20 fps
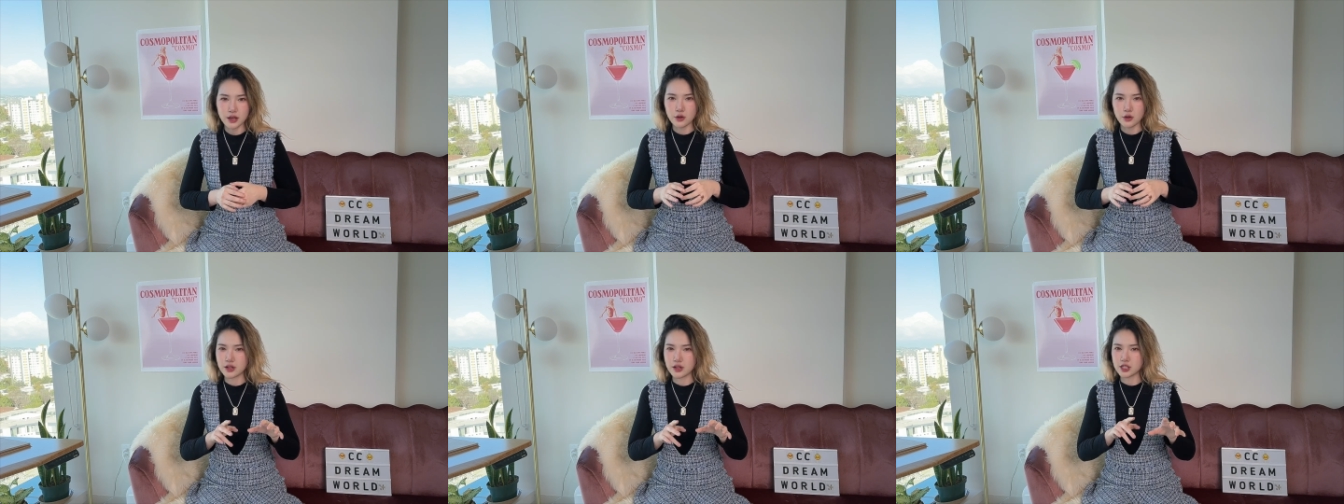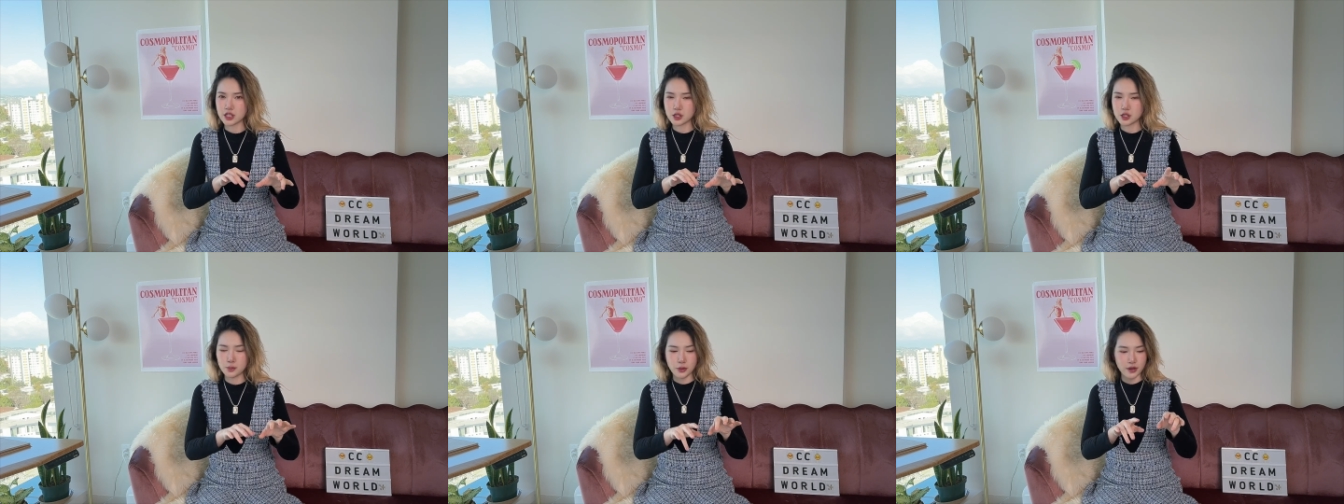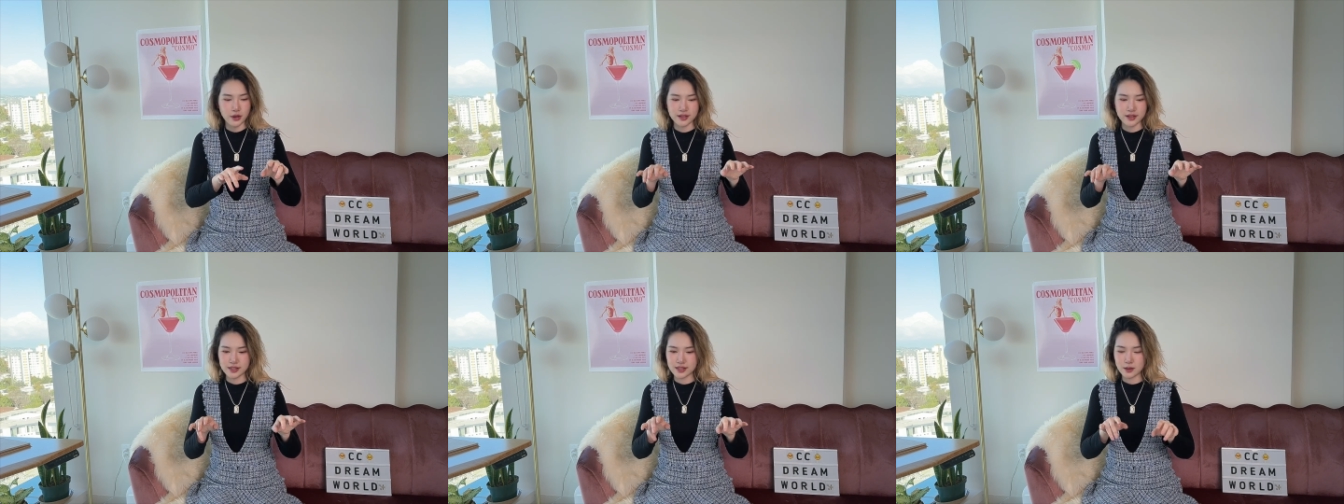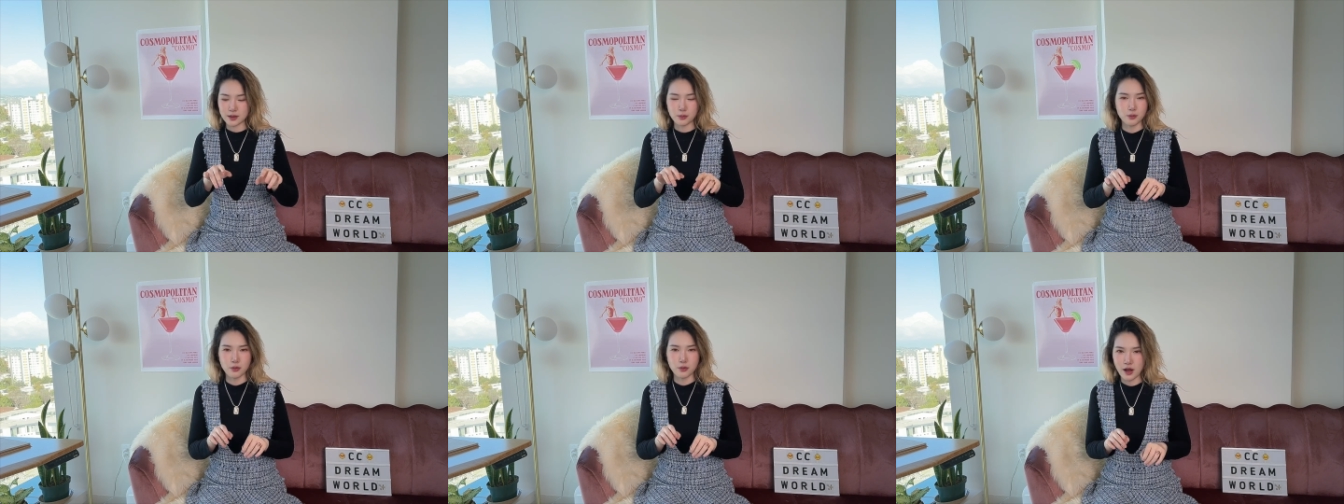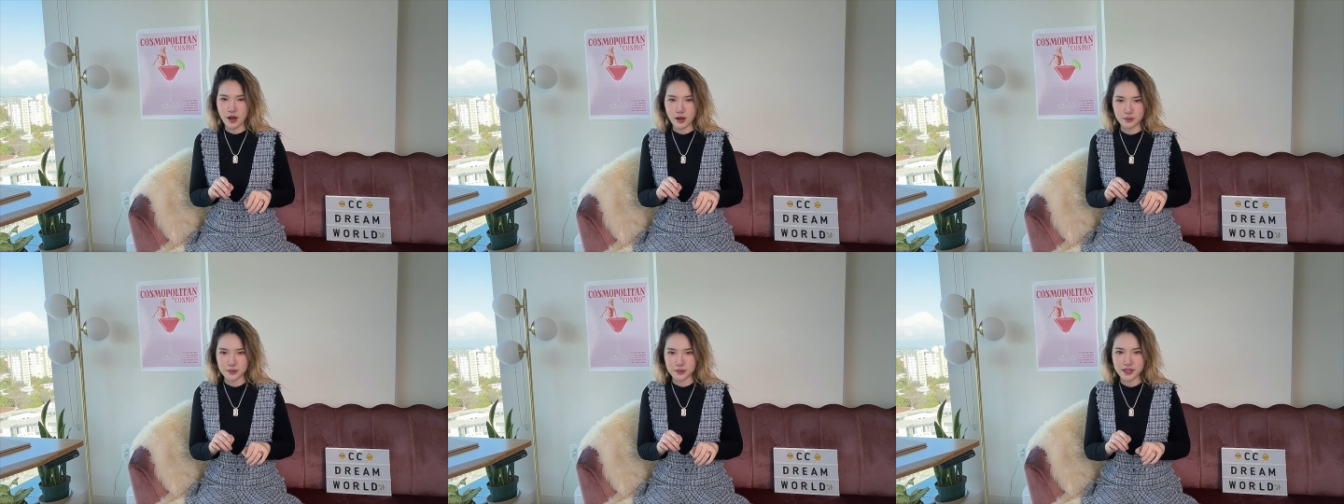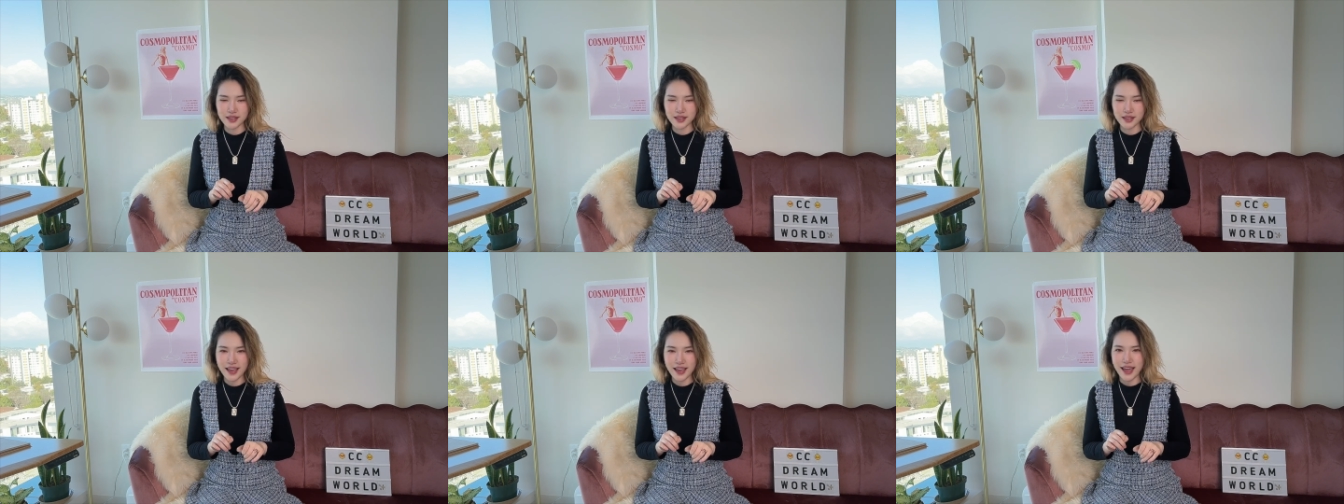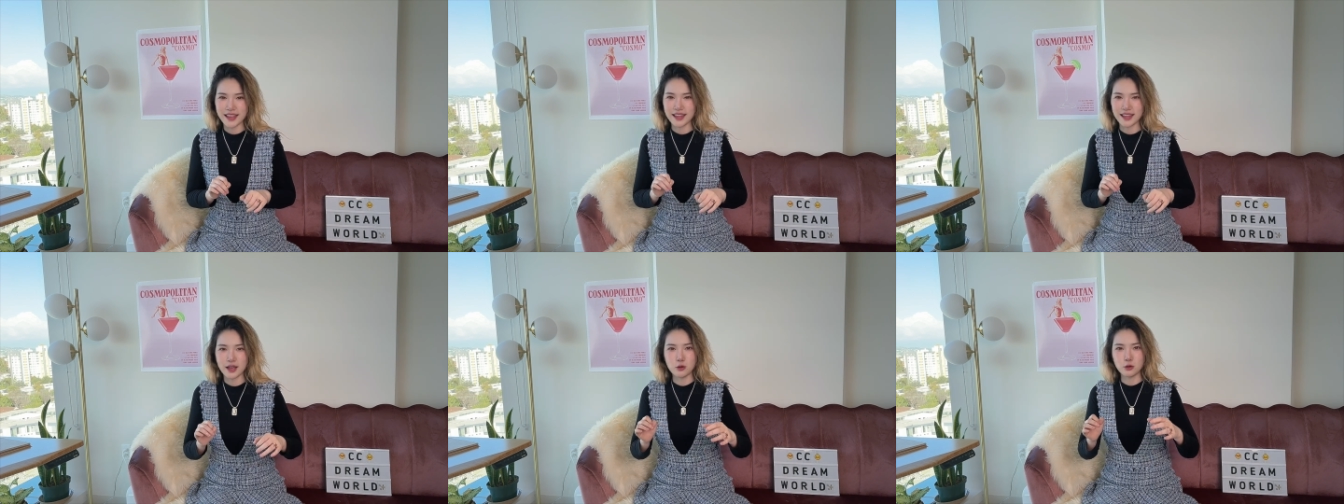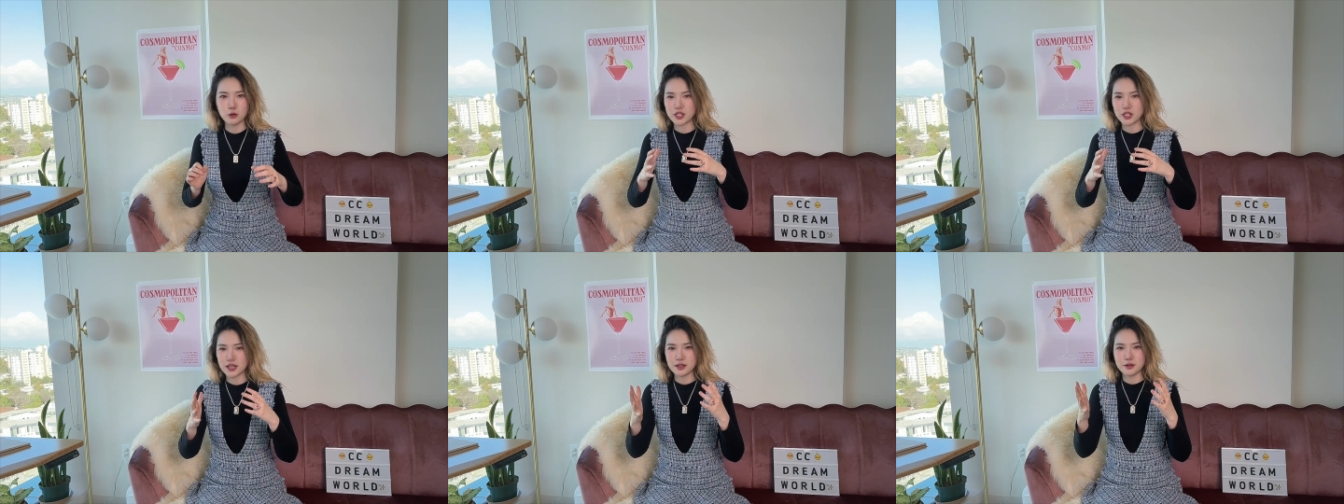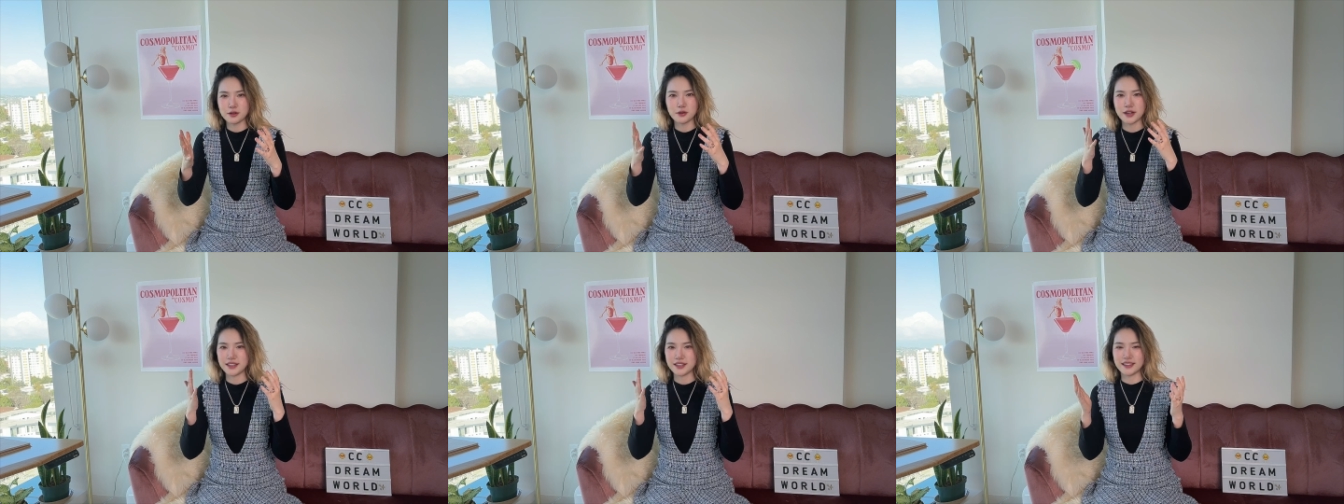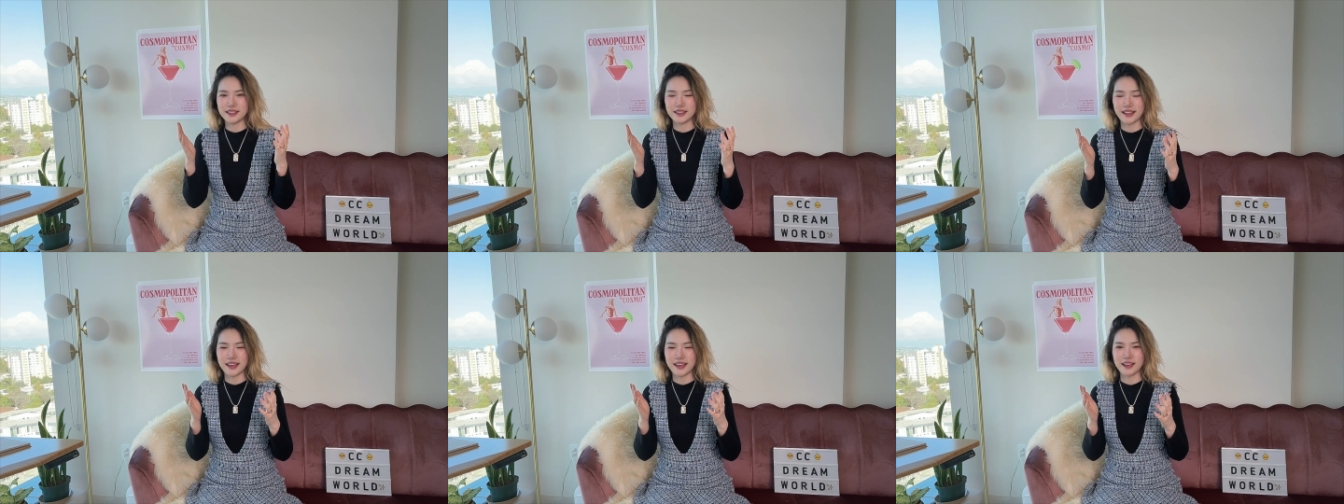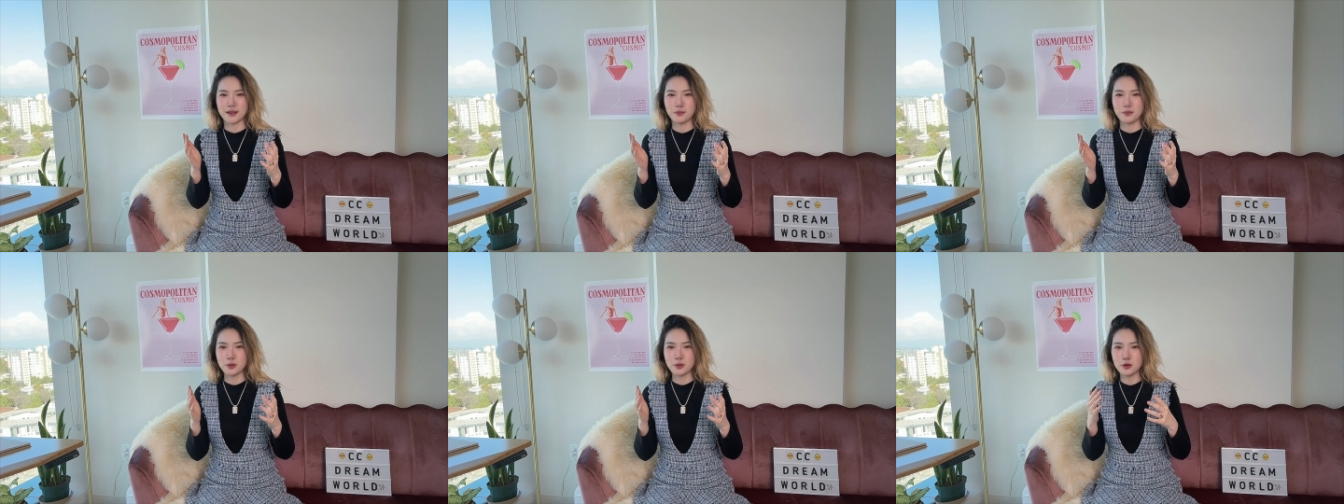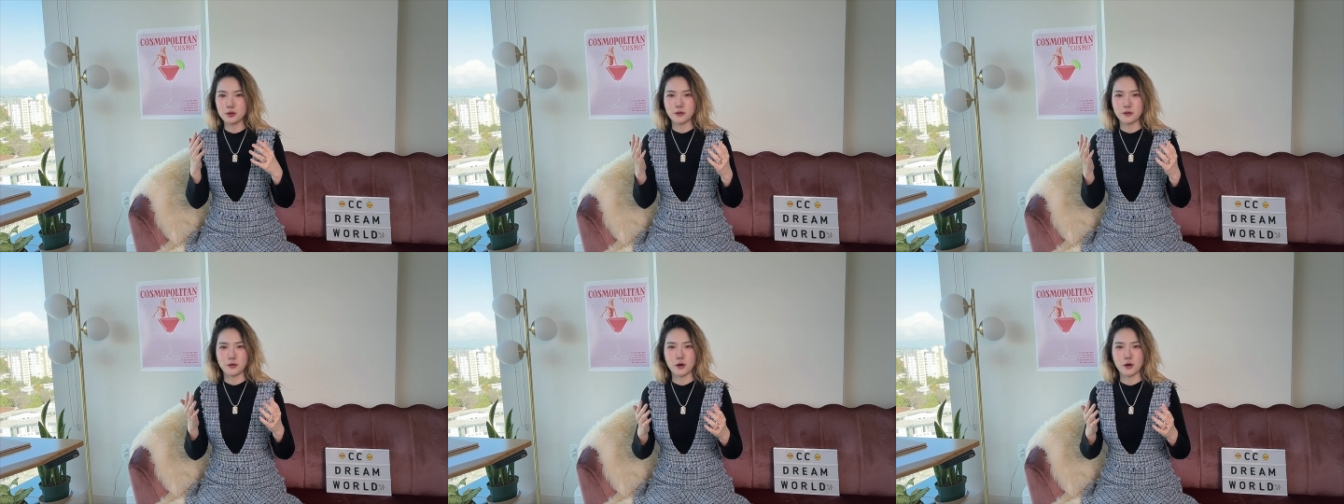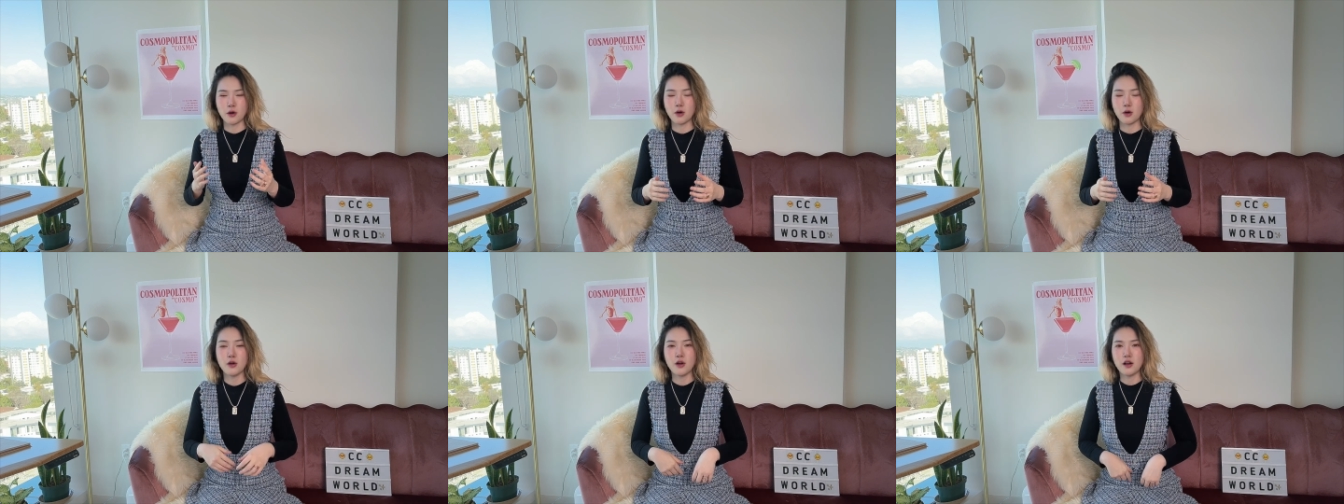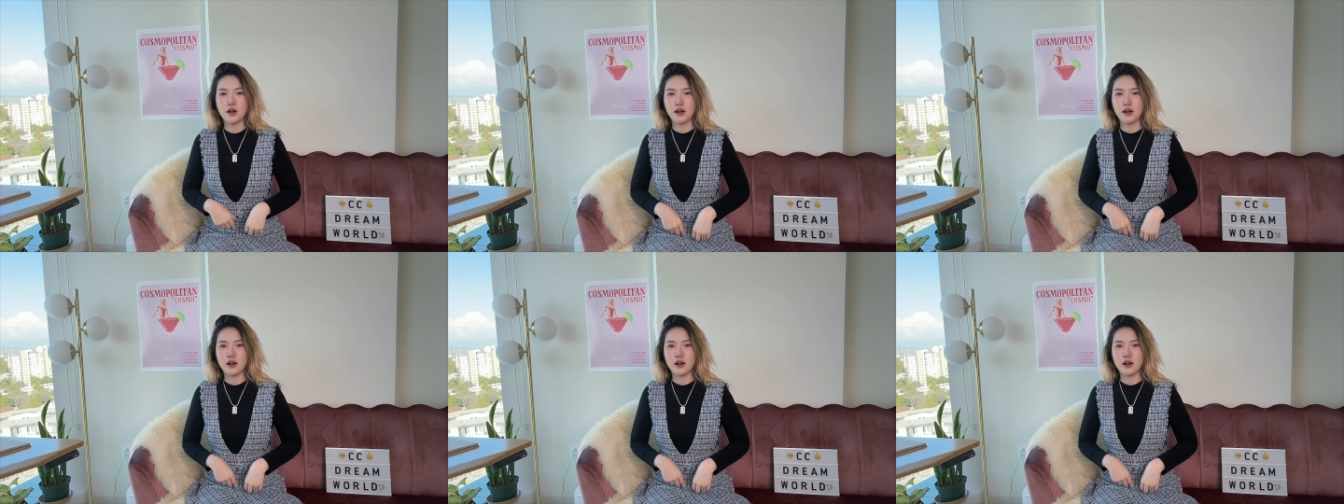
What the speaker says: You can just put in some prompt and it will generate like a beautiful